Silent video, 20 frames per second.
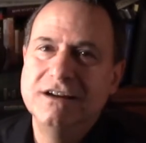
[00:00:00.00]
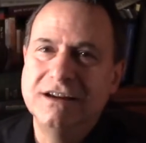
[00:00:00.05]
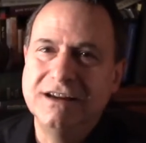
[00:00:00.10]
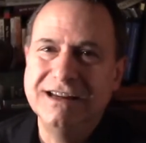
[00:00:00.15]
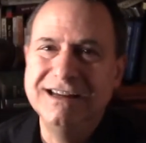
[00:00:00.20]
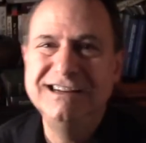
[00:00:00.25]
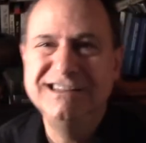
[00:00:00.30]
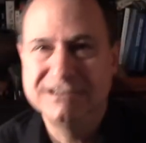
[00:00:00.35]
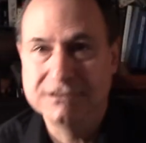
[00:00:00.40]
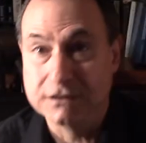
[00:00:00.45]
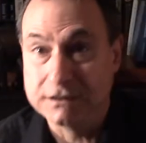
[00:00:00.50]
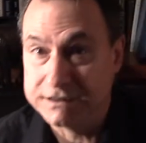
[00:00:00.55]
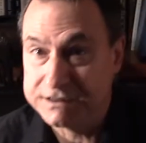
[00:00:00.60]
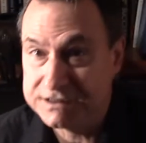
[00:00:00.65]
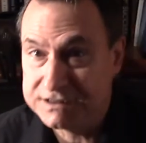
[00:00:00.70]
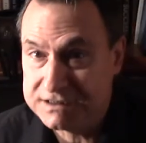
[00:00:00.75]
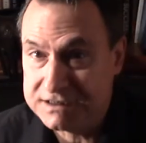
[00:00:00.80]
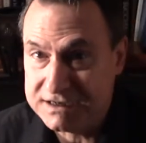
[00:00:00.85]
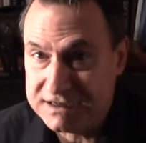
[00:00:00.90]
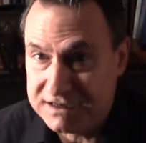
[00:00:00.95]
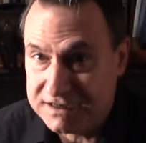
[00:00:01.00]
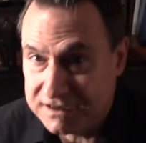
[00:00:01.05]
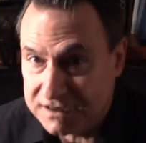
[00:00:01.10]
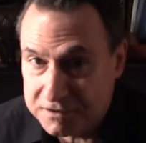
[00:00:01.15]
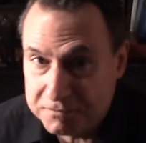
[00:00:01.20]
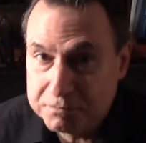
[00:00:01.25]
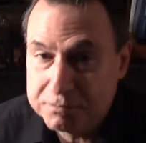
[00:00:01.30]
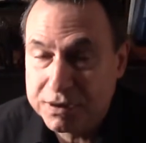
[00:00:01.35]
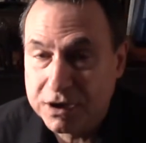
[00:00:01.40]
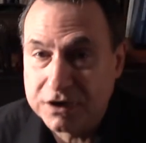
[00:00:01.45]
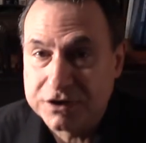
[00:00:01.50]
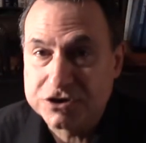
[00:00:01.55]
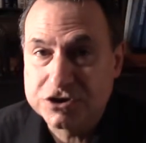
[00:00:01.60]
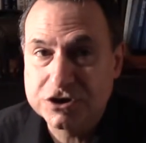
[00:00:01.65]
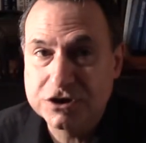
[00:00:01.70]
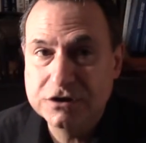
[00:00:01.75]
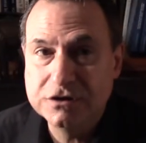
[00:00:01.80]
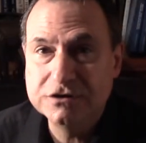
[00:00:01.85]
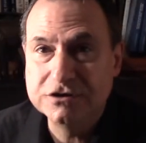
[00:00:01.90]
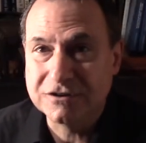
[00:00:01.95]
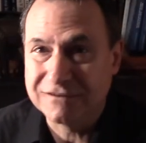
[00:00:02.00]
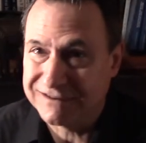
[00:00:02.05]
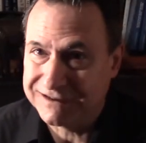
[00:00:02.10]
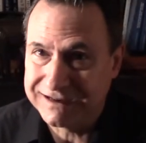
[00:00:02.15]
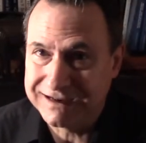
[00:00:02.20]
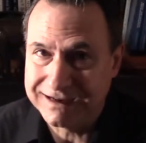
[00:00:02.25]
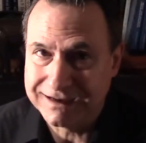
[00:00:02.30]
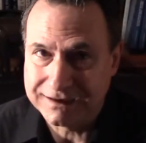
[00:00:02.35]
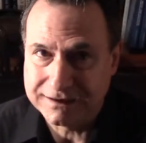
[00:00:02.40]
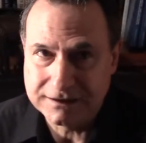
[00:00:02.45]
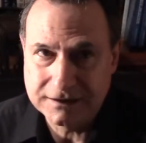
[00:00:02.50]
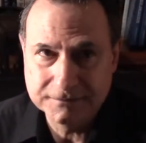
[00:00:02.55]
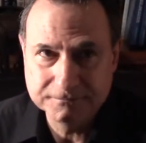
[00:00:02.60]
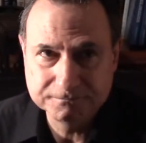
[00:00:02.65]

easily seen punch to the head